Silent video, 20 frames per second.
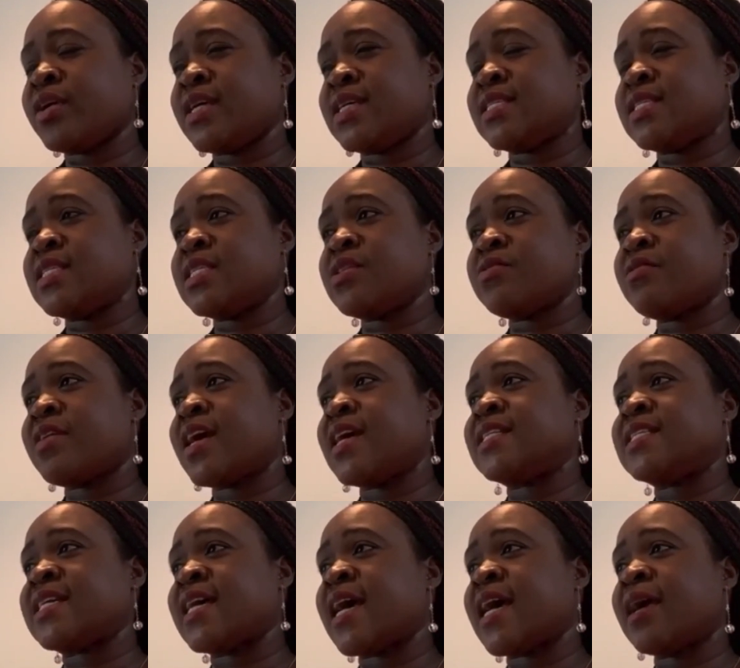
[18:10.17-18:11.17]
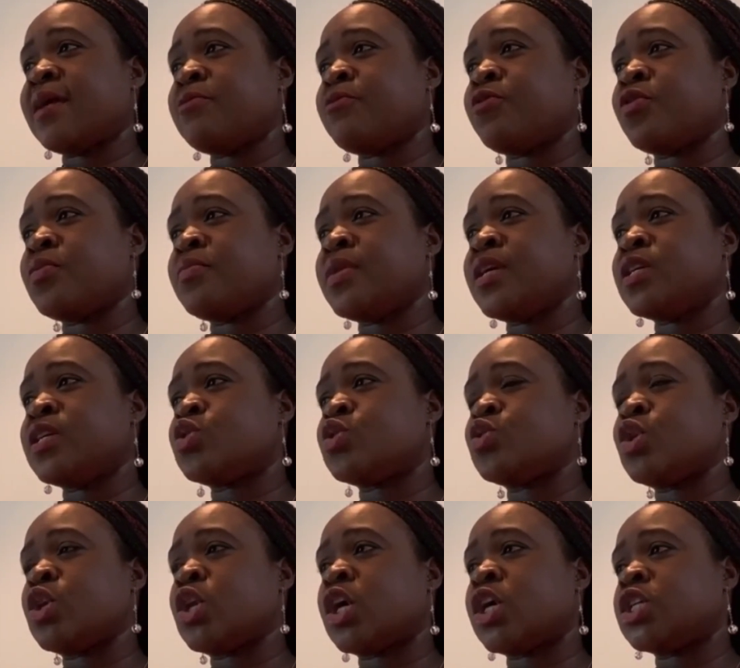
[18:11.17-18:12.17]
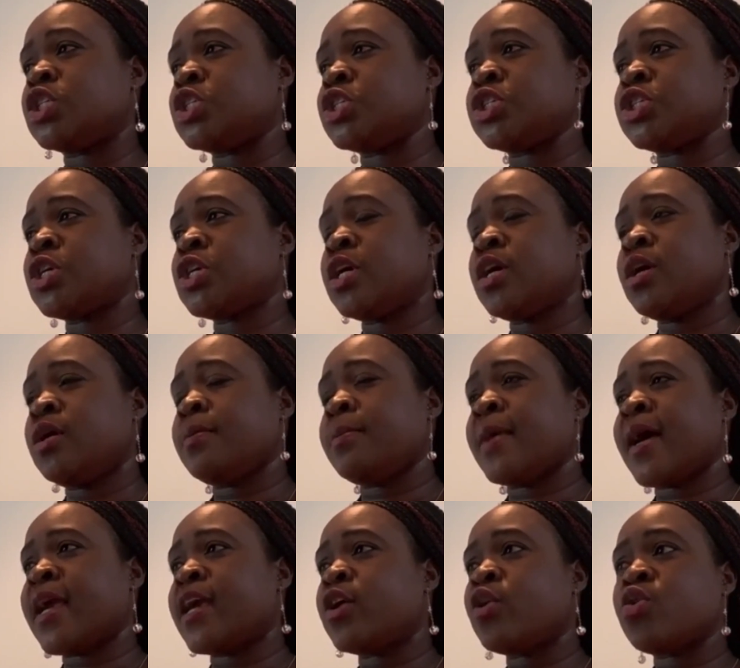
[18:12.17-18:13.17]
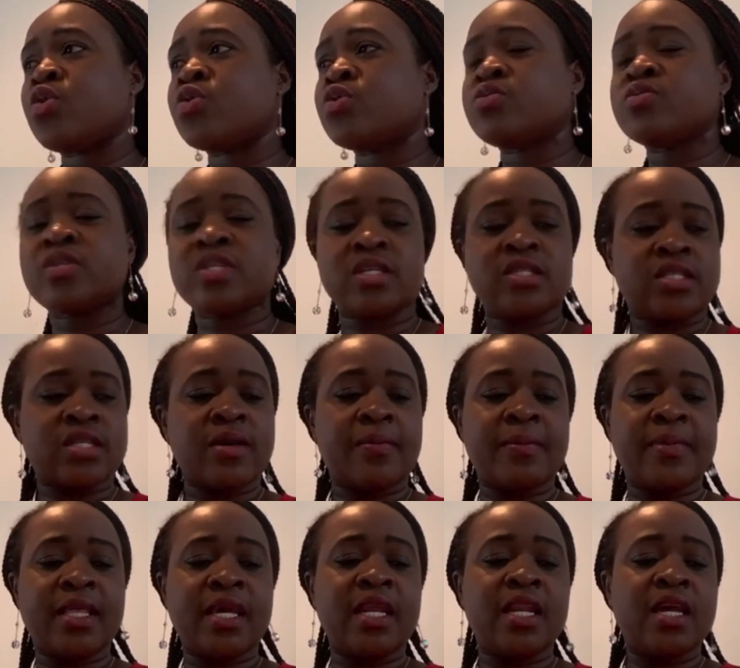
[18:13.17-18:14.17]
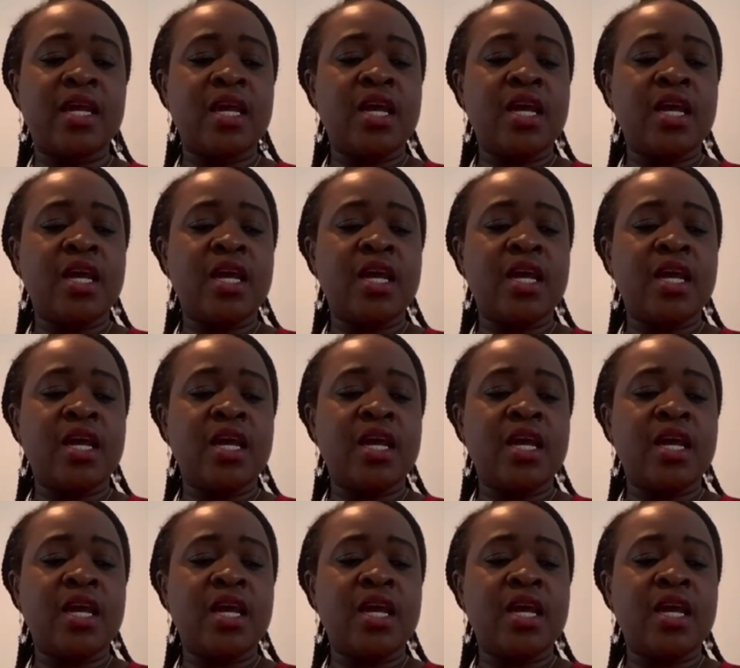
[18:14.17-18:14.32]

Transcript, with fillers: Is it the right time for me to launch my goals or something.